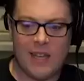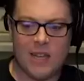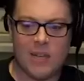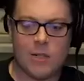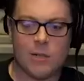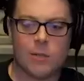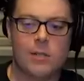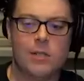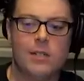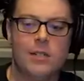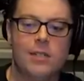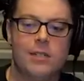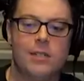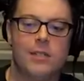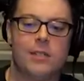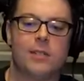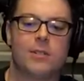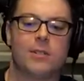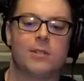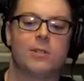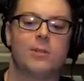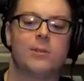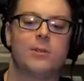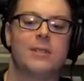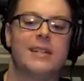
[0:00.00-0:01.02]
know that
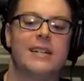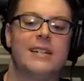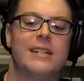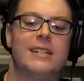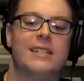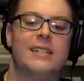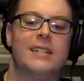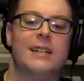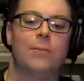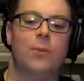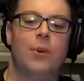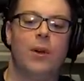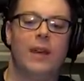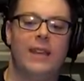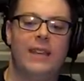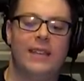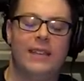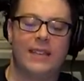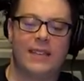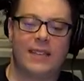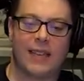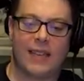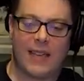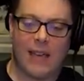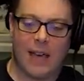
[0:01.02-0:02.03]
there's no goddamn way he
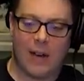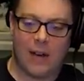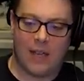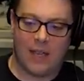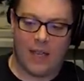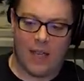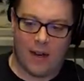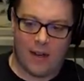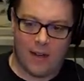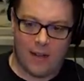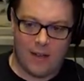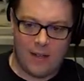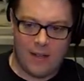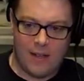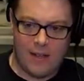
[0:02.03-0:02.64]
could kick out again.